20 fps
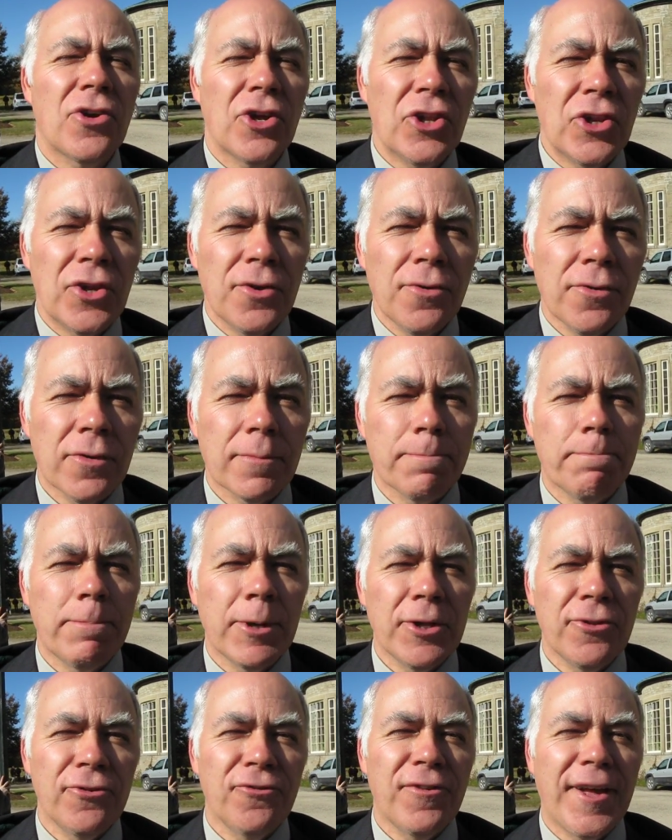good news in
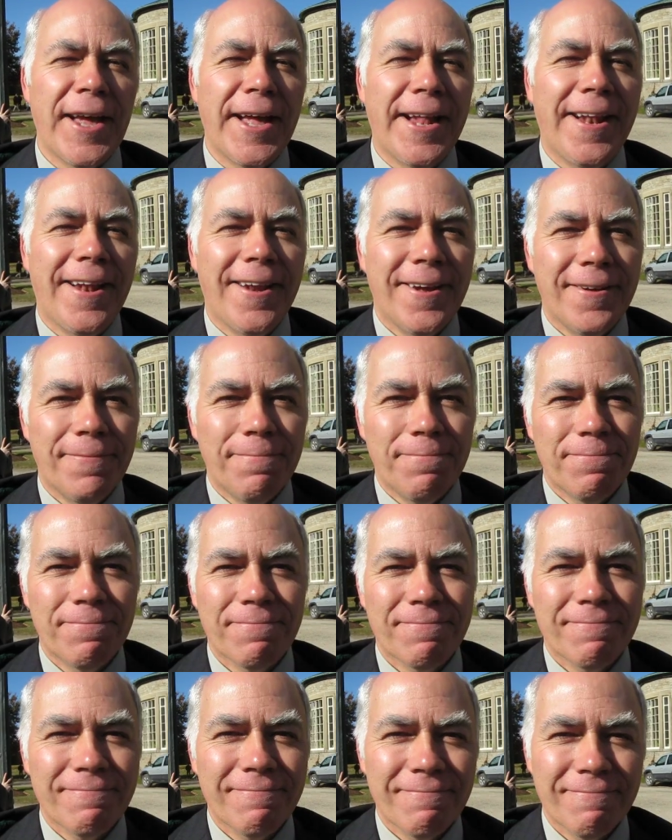Bonne
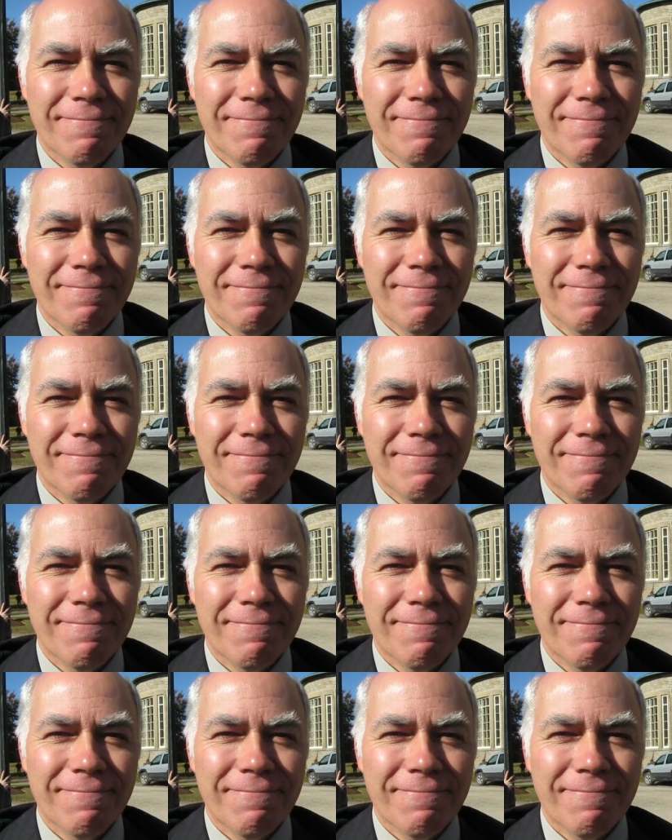Nouvelle.